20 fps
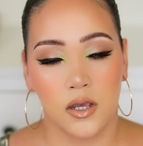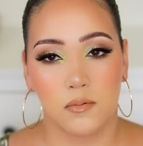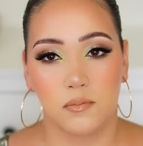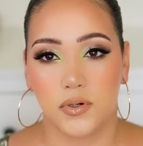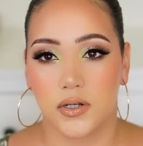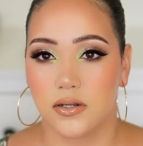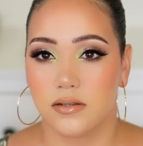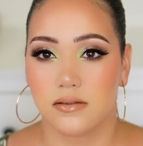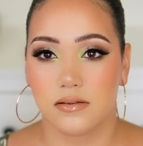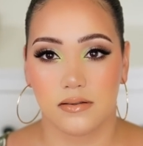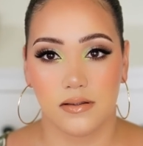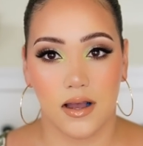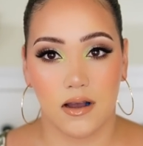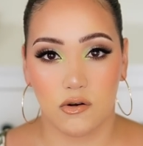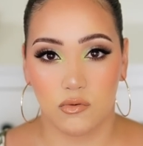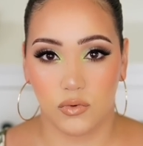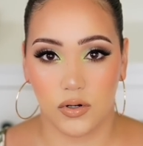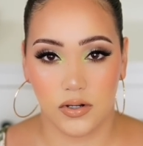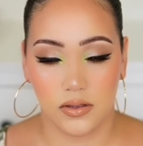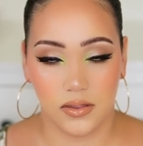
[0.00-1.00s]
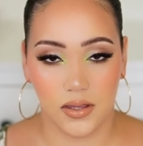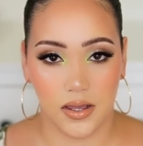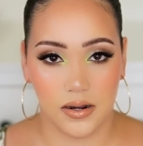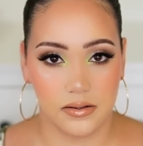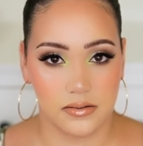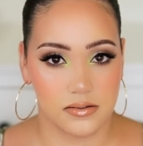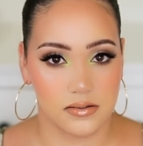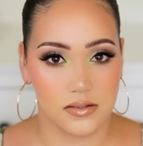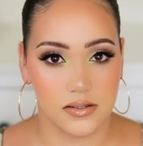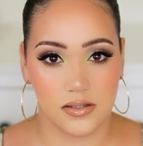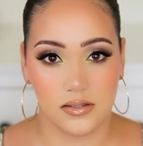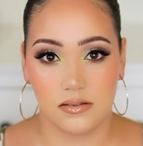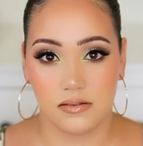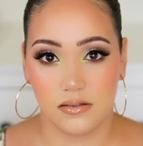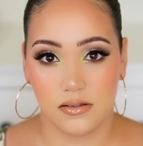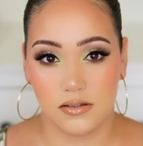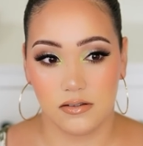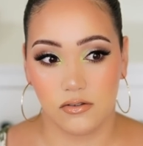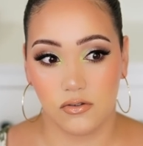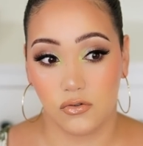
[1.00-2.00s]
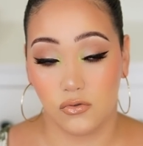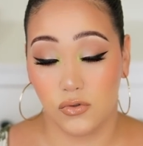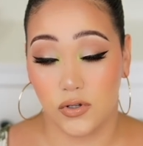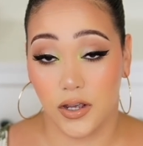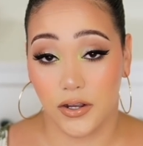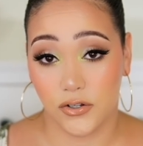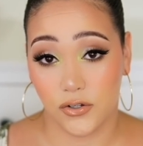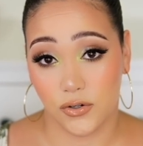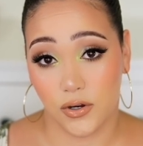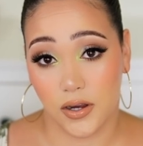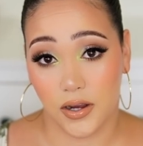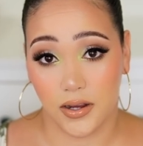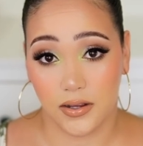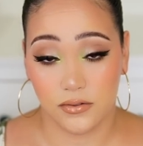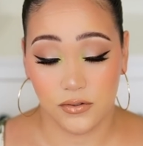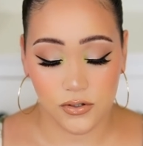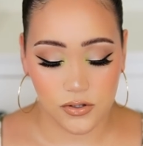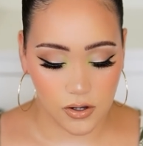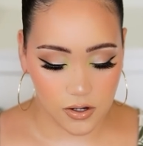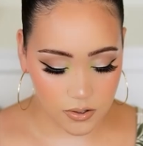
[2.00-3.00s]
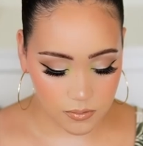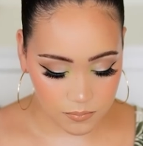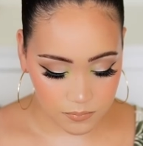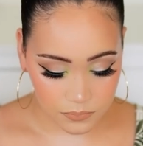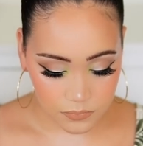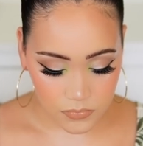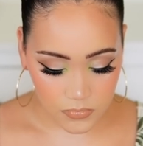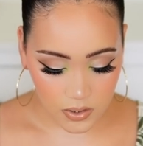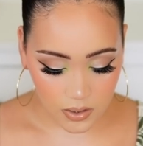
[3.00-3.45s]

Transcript: but it's not one that is easy to get your hands on.